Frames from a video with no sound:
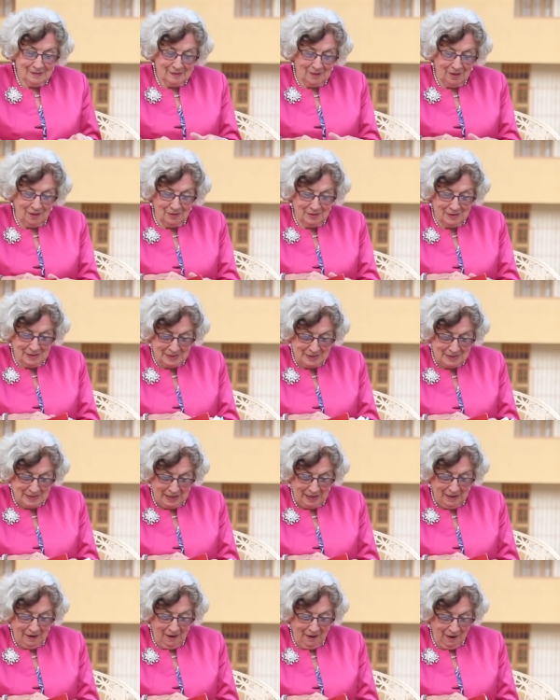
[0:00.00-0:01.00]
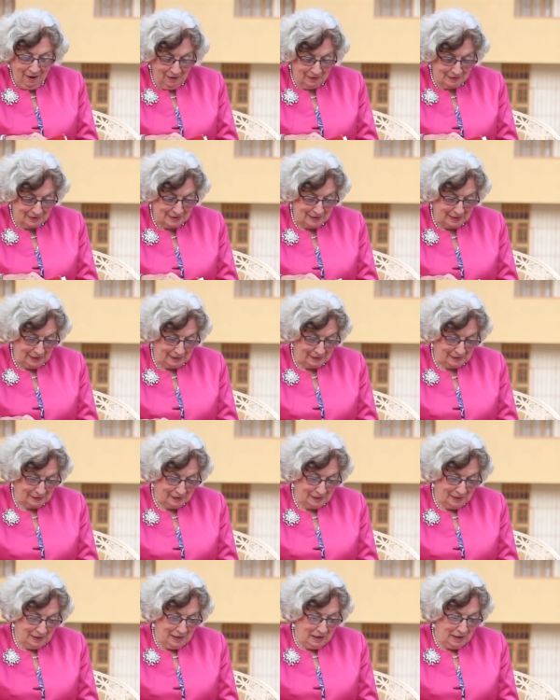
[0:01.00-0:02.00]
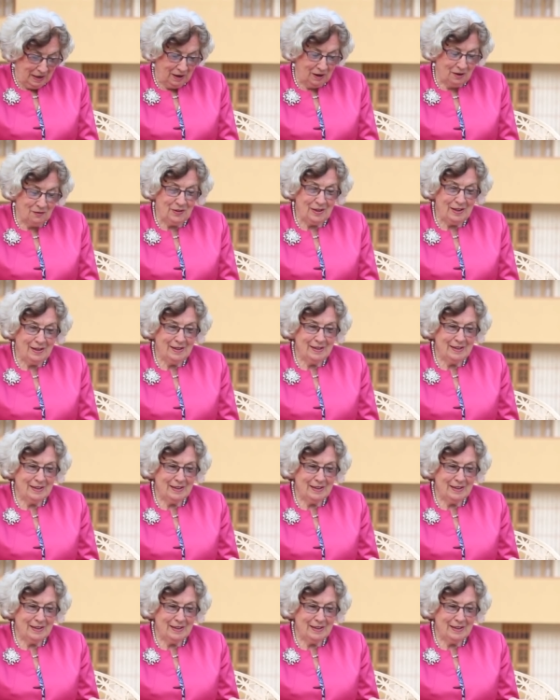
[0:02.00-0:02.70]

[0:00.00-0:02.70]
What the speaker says: kann sehr hart sein. Aber